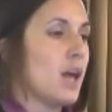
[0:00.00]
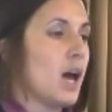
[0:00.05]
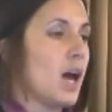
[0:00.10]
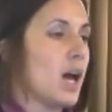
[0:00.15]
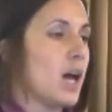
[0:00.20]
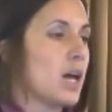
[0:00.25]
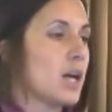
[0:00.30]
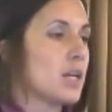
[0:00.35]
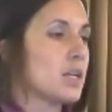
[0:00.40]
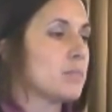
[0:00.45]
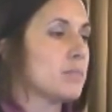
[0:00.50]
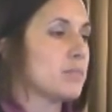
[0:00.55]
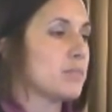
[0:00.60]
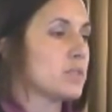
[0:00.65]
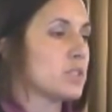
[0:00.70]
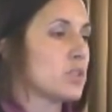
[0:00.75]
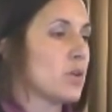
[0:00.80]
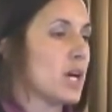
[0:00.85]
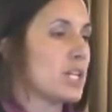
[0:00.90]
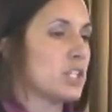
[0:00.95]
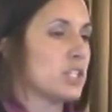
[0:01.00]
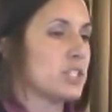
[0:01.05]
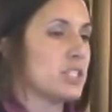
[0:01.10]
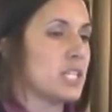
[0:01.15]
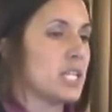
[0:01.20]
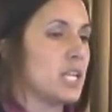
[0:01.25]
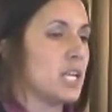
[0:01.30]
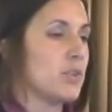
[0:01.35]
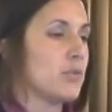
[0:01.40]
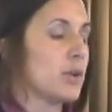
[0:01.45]
So
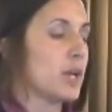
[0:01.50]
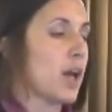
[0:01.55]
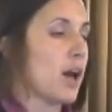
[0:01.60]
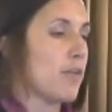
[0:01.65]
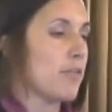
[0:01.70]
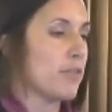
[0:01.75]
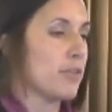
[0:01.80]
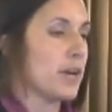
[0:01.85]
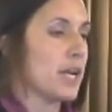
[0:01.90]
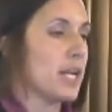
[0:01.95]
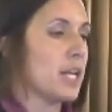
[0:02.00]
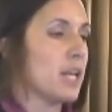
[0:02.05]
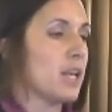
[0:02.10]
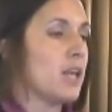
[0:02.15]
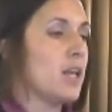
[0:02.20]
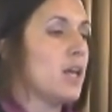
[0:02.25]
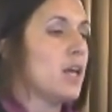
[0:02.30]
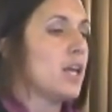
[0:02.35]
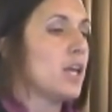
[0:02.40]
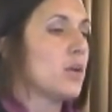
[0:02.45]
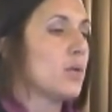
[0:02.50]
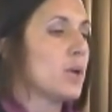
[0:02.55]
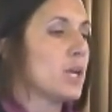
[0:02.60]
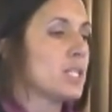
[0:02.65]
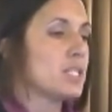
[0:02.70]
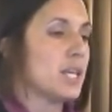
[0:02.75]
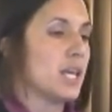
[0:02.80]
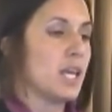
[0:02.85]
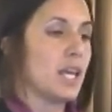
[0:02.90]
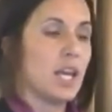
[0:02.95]
adjusting and recovering, you want
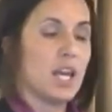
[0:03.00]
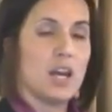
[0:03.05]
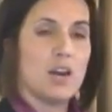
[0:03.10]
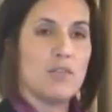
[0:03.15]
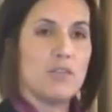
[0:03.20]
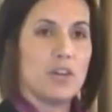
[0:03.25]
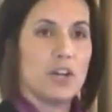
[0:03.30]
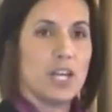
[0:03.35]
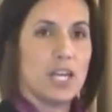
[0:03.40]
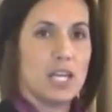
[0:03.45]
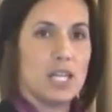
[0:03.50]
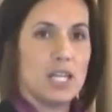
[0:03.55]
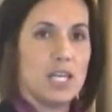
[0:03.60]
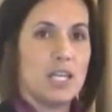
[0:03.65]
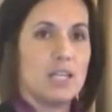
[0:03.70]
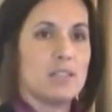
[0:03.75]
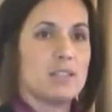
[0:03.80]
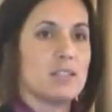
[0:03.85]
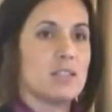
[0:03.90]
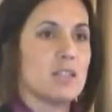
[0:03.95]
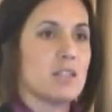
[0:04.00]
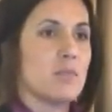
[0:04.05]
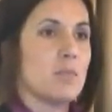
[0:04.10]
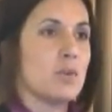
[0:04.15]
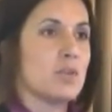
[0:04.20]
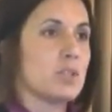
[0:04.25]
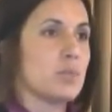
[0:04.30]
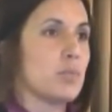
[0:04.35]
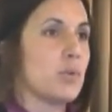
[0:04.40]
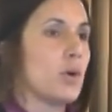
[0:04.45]
to take care of your kidneys. The
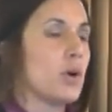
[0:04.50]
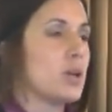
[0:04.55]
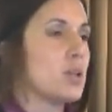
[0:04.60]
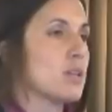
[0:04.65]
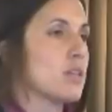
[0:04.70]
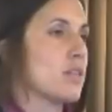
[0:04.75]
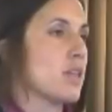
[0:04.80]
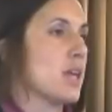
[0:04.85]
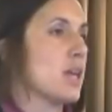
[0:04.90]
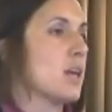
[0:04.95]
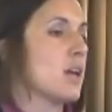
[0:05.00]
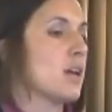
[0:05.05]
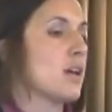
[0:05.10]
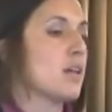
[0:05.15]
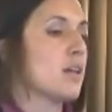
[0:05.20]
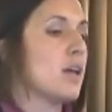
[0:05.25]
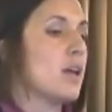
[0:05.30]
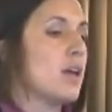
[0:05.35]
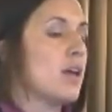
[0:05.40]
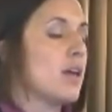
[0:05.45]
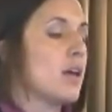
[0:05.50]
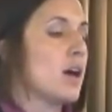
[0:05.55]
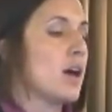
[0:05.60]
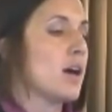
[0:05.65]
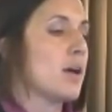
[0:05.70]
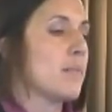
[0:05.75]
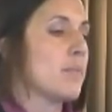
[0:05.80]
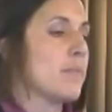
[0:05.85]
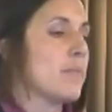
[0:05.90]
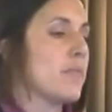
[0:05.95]
most important thing
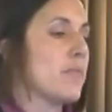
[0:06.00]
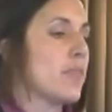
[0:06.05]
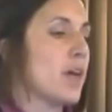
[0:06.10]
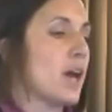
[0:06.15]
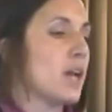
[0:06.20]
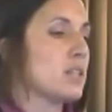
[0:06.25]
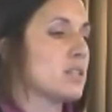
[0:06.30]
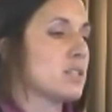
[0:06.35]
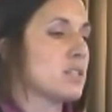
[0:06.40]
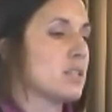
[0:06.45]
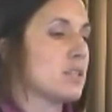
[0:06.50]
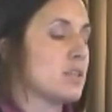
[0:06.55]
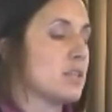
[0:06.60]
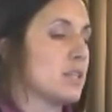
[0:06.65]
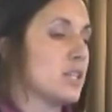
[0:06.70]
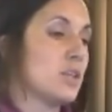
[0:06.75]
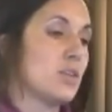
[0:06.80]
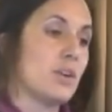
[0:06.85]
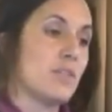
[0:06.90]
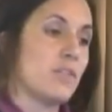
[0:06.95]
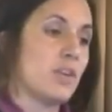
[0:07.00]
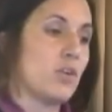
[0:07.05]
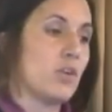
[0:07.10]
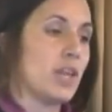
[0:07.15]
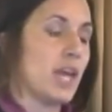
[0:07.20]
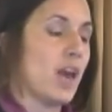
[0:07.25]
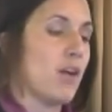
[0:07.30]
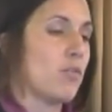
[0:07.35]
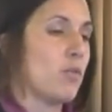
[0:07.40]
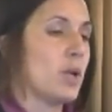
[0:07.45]
if you
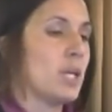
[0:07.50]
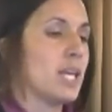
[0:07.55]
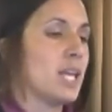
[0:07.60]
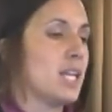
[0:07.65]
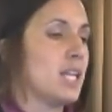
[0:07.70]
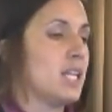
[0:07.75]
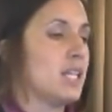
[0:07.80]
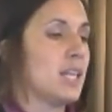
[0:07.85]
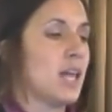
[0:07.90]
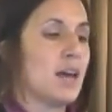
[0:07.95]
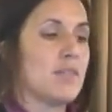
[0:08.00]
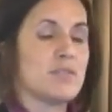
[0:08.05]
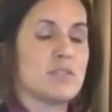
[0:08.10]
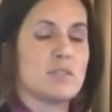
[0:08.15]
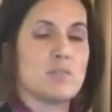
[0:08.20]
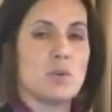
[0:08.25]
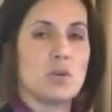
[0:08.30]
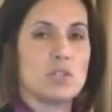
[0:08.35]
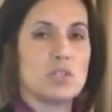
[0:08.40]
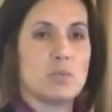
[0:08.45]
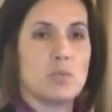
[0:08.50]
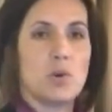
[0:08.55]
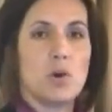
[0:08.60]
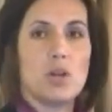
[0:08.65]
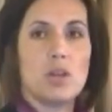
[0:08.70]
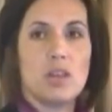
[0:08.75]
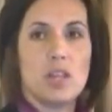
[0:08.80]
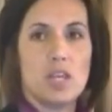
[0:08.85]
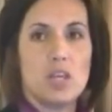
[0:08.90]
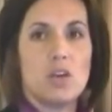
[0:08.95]
only have one kidney left, the most
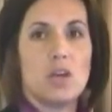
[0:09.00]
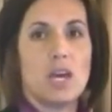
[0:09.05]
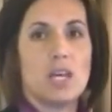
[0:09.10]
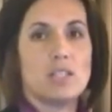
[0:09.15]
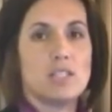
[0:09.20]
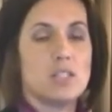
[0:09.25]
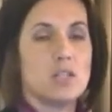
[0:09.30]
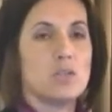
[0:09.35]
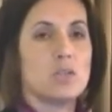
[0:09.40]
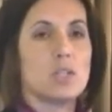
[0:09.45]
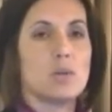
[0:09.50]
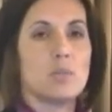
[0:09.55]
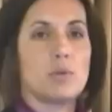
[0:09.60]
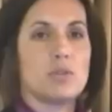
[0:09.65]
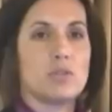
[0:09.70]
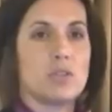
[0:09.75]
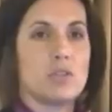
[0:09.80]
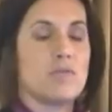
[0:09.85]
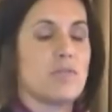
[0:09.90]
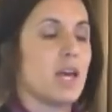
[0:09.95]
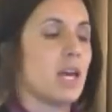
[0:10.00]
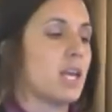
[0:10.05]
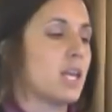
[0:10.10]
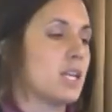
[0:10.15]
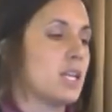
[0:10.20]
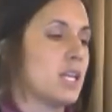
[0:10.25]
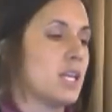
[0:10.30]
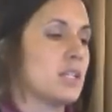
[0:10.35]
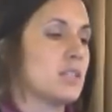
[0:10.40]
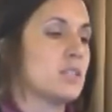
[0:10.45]
important thing you can do to preserve that
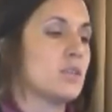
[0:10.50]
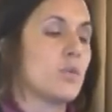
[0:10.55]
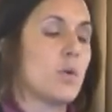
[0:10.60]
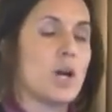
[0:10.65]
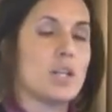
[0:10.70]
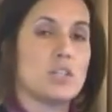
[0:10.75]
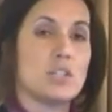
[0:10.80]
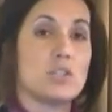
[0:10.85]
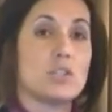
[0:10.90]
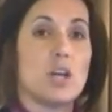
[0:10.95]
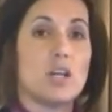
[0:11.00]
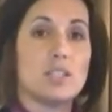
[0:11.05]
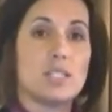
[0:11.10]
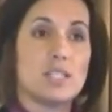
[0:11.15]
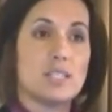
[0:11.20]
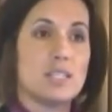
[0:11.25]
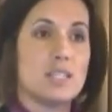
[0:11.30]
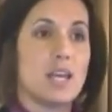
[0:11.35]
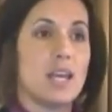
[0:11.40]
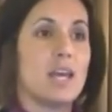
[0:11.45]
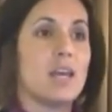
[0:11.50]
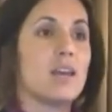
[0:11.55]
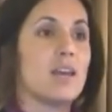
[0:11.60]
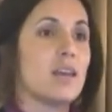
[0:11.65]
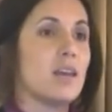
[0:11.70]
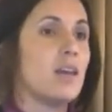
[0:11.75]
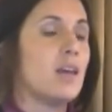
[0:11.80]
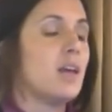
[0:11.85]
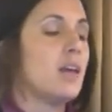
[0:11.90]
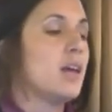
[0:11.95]
kidney is to watch your salt
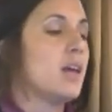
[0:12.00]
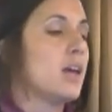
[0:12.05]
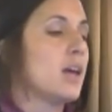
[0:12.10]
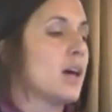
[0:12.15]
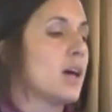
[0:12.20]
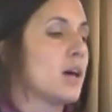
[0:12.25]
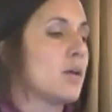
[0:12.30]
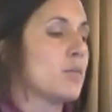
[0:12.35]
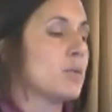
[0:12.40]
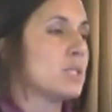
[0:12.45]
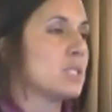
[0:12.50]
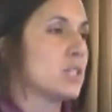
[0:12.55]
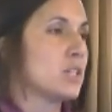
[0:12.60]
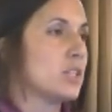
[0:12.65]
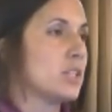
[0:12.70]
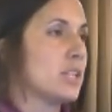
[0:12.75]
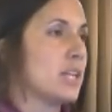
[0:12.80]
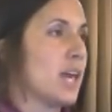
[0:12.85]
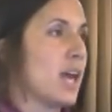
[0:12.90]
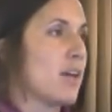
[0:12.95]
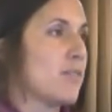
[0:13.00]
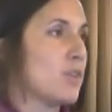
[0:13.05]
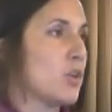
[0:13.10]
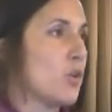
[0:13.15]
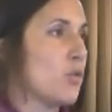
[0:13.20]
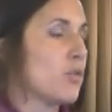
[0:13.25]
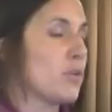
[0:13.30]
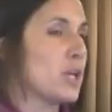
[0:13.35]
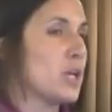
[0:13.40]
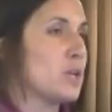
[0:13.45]
intake. We certainly have an
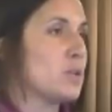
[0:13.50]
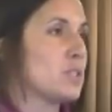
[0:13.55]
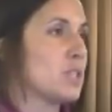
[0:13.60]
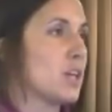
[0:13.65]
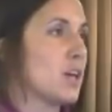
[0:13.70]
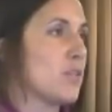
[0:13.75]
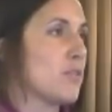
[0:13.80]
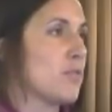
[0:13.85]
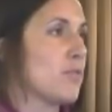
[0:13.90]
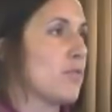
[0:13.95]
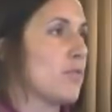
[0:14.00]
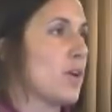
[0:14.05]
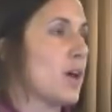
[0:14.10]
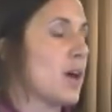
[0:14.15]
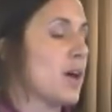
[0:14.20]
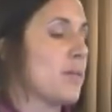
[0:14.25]
overuse of